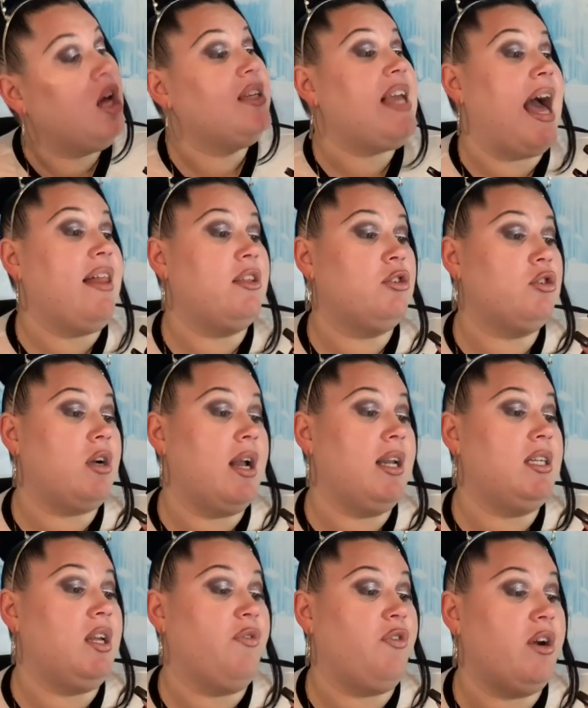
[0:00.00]
Yeah, these are kind
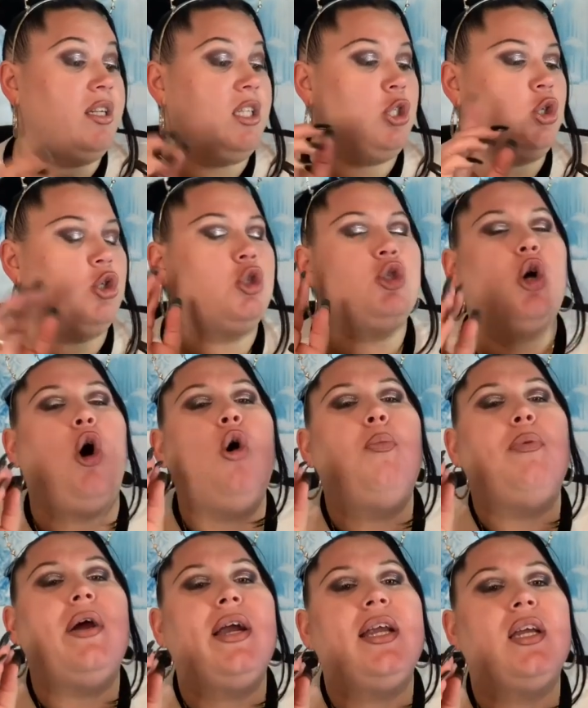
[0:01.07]
of different. These are so
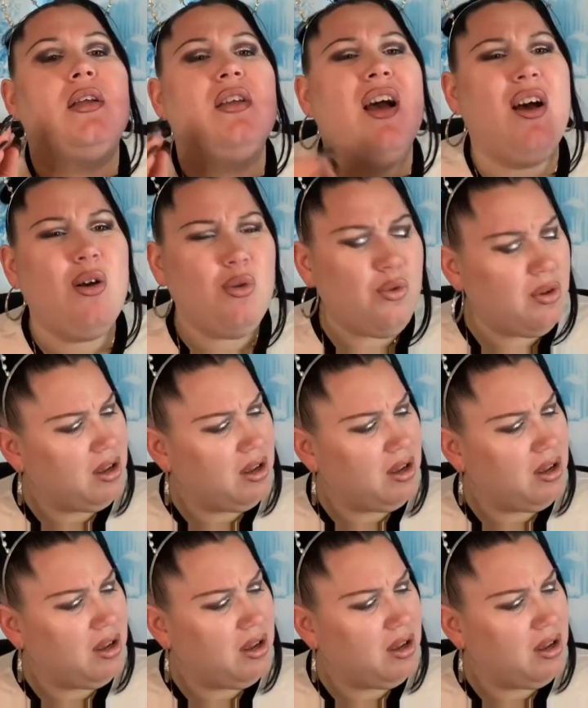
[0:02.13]
pretty. No?